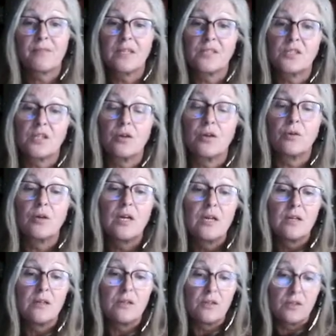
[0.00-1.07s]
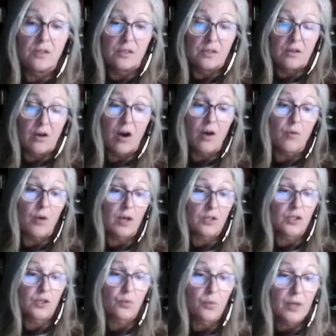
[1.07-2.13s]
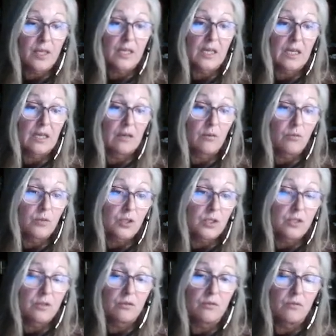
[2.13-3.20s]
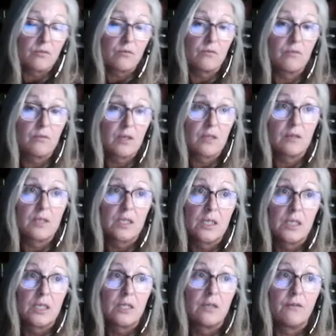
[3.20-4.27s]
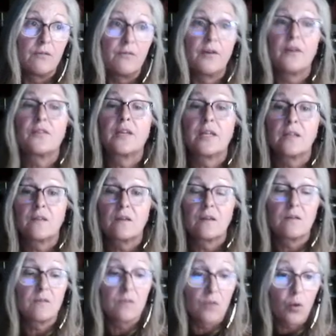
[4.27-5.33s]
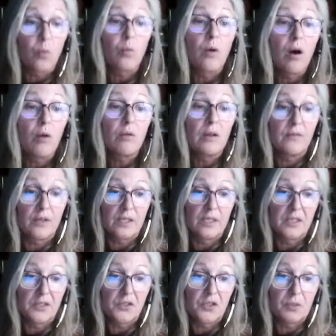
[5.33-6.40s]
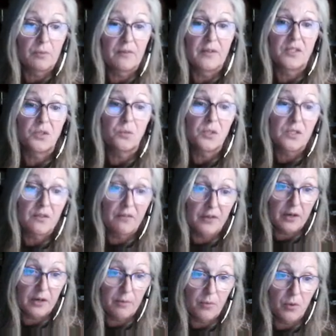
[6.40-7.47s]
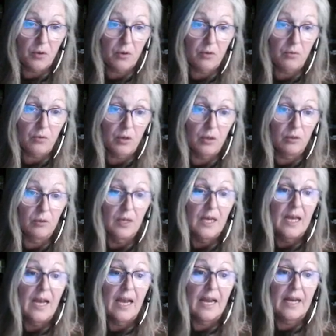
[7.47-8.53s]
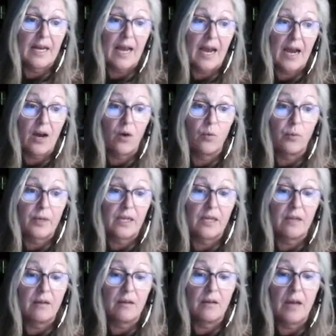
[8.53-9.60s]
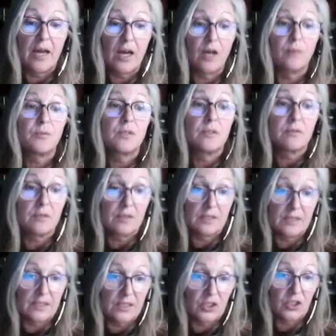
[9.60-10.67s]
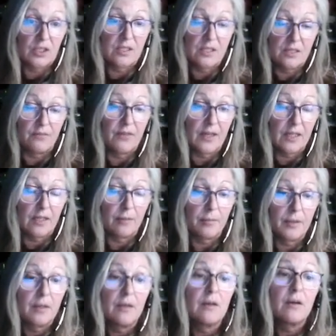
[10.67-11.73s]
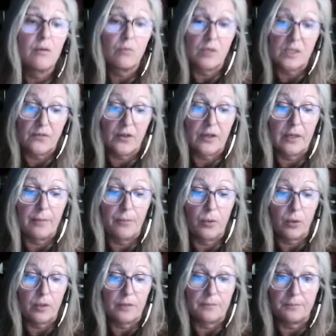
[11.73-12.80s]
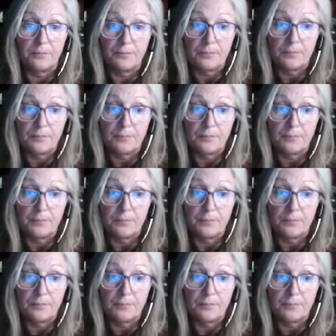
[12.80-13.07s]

So Carl Rogers really was felt that the role of the clinical supervisor was a important role, and how we helped clinicians develop was very important.